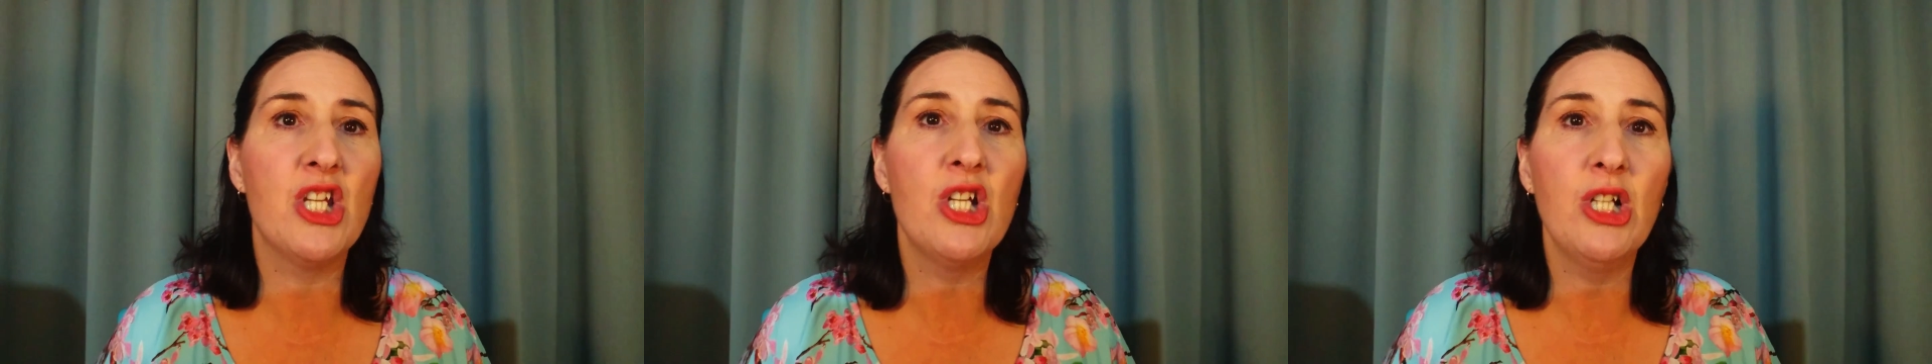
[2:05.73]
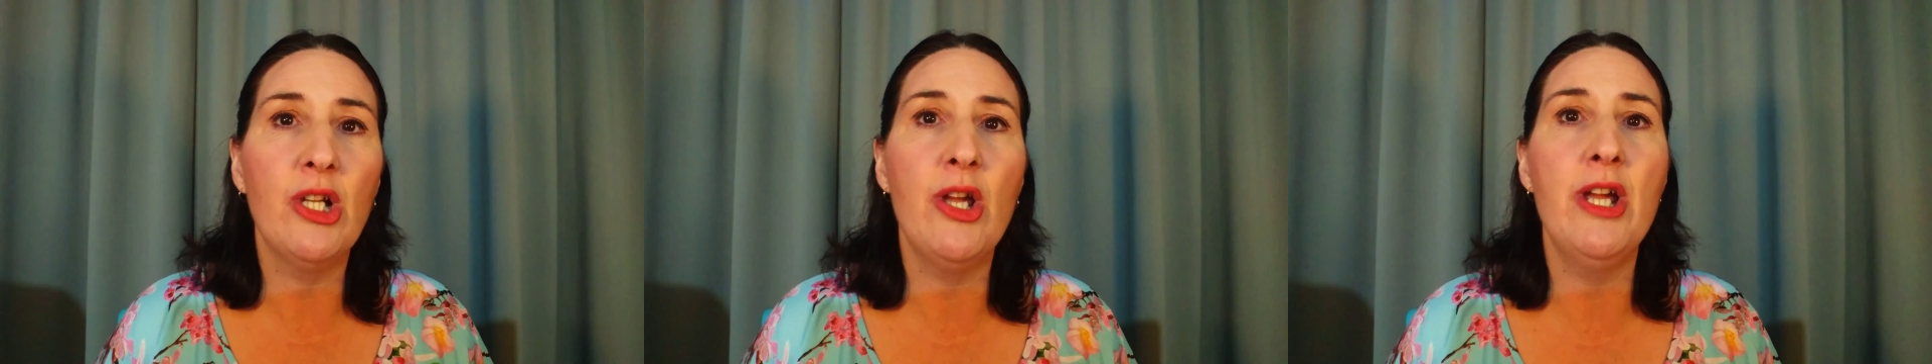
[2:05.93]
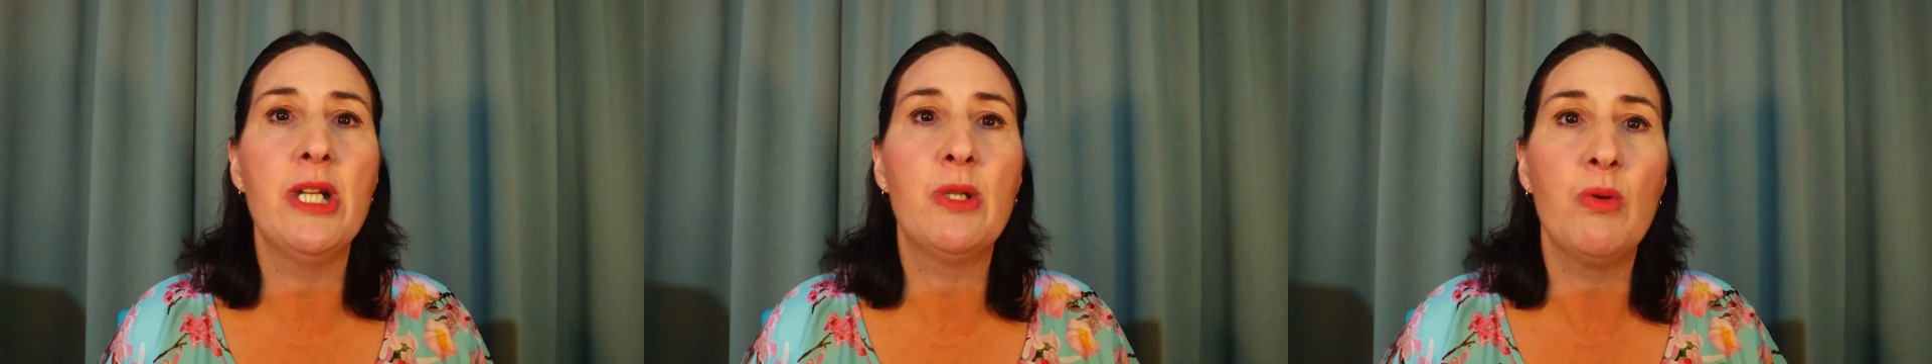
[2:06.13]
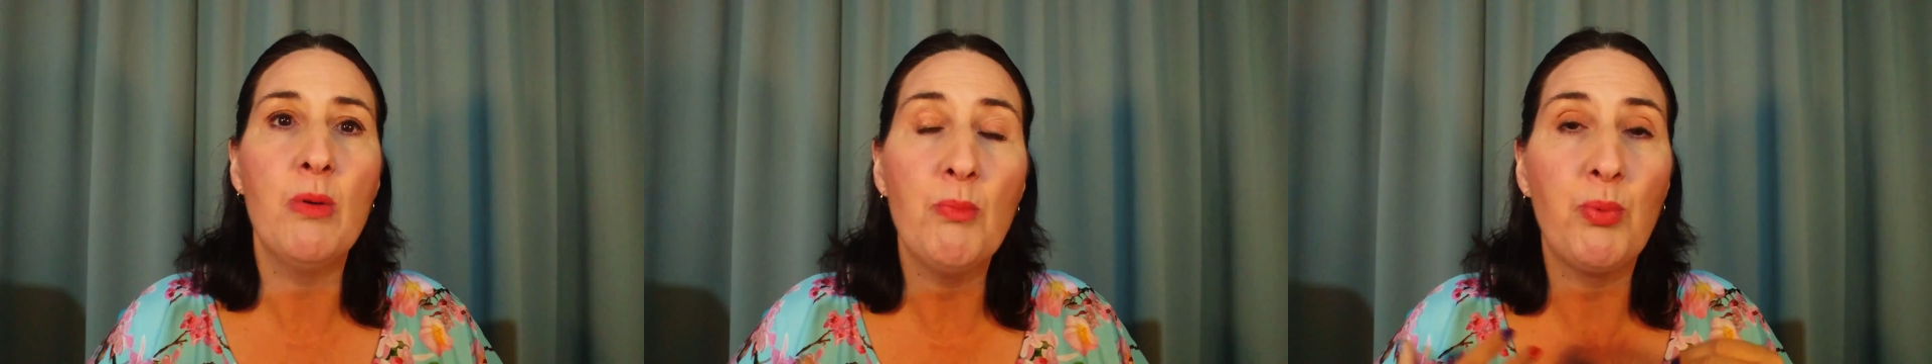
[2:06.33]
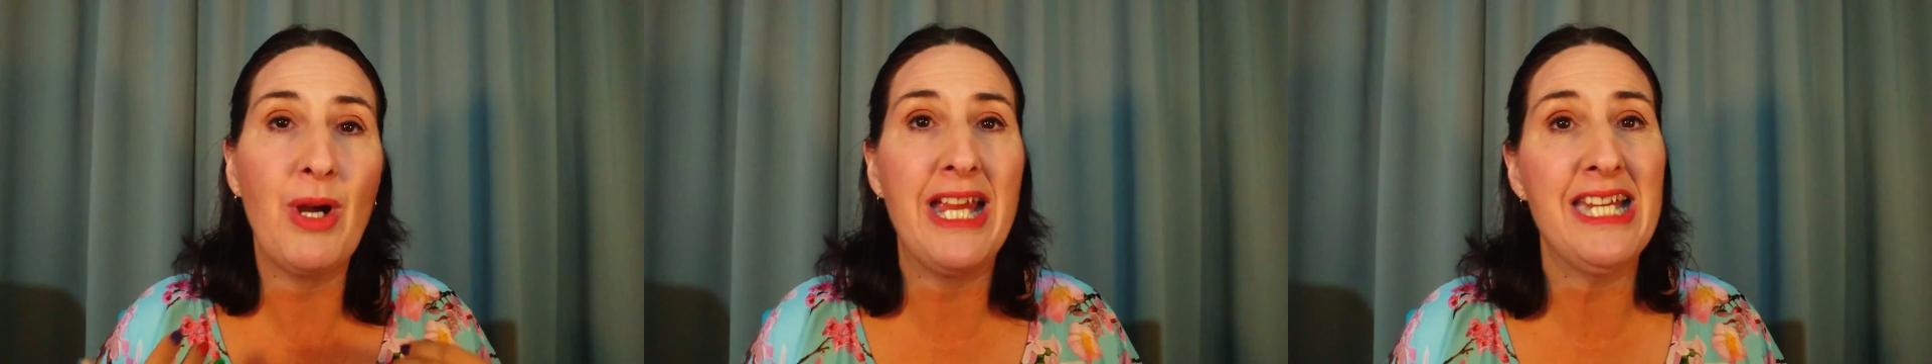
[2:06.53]
you learn to
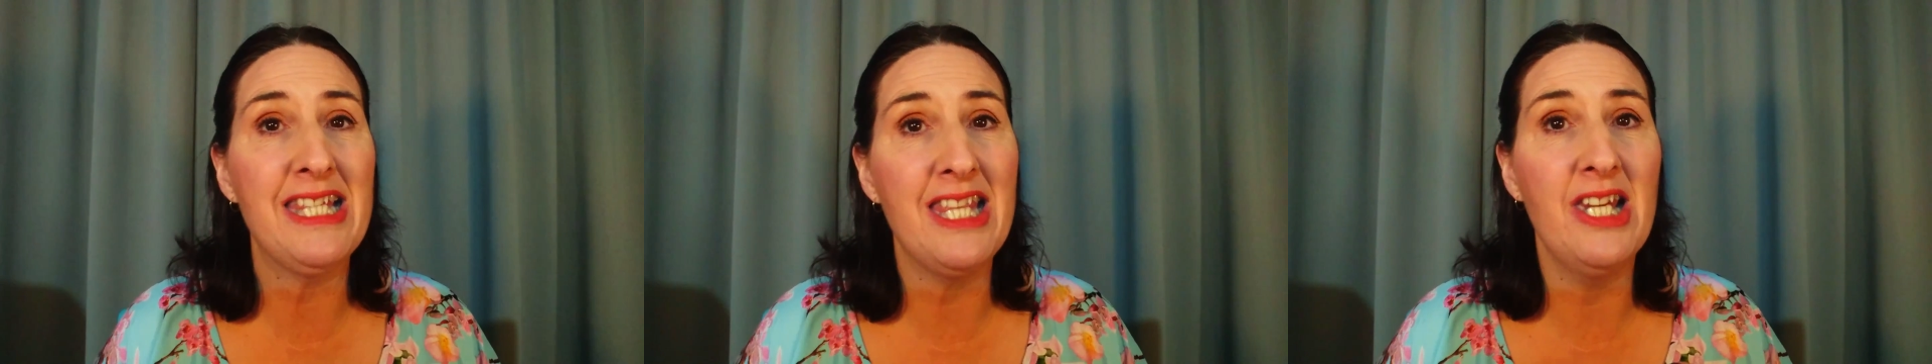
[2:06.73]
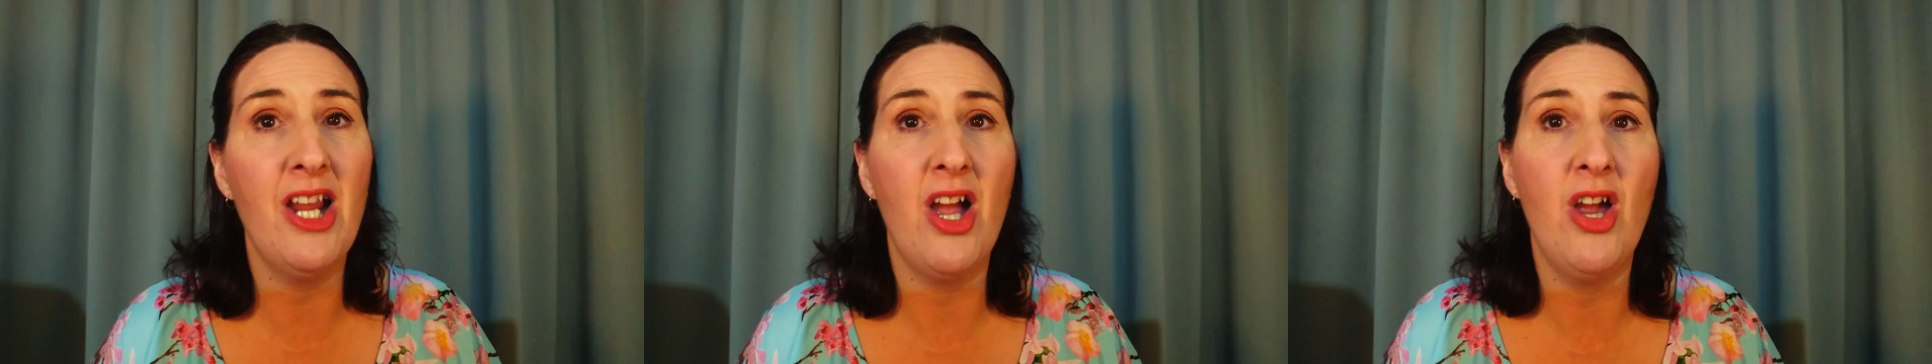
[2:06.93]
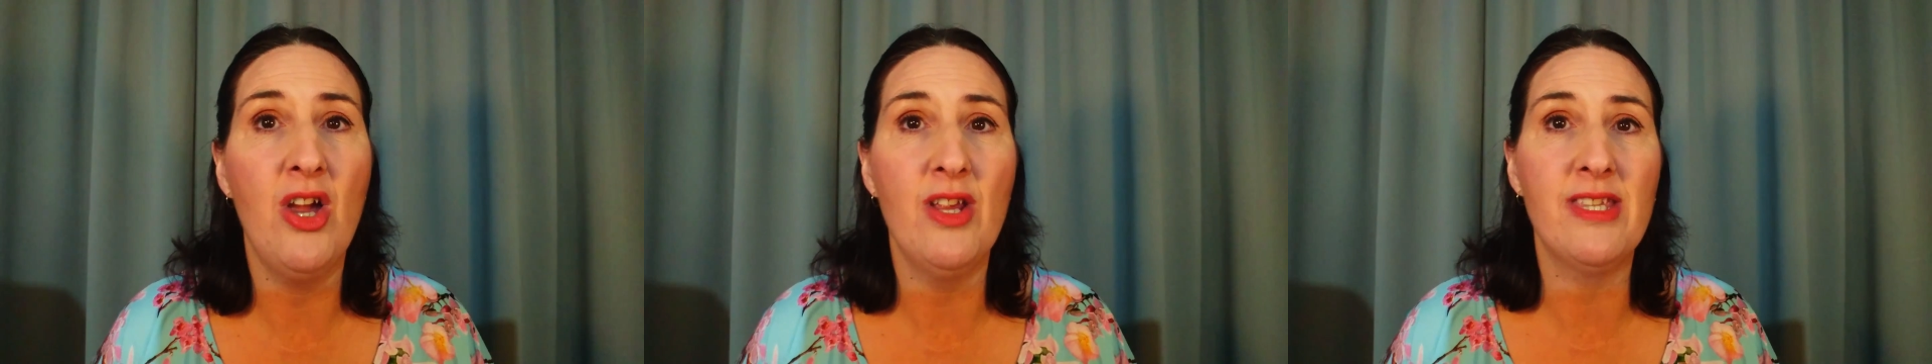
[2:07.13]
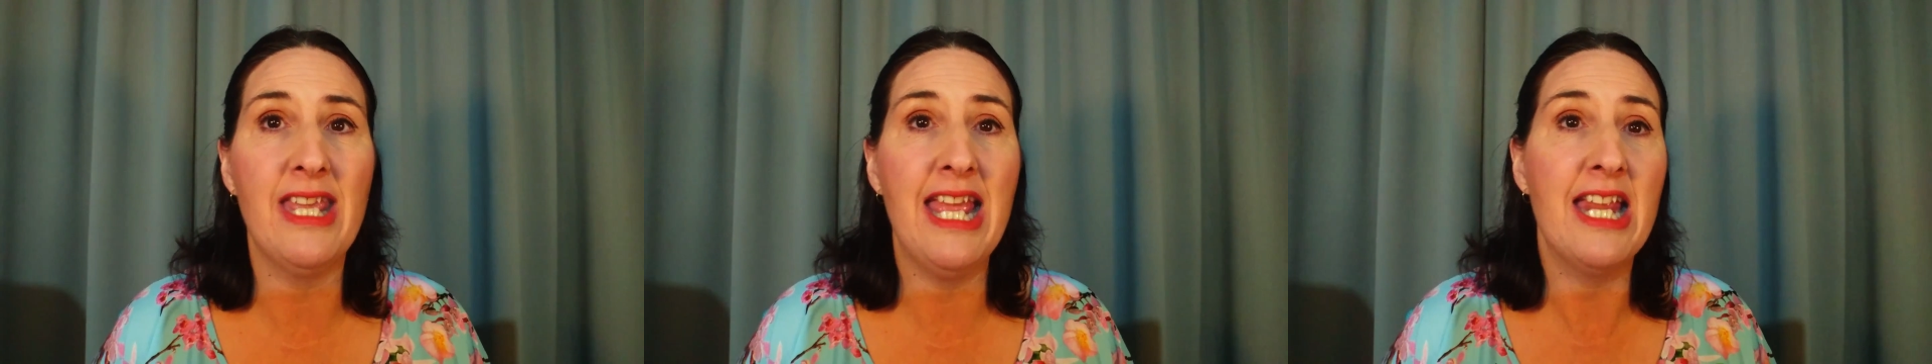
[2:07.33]
embrace the no's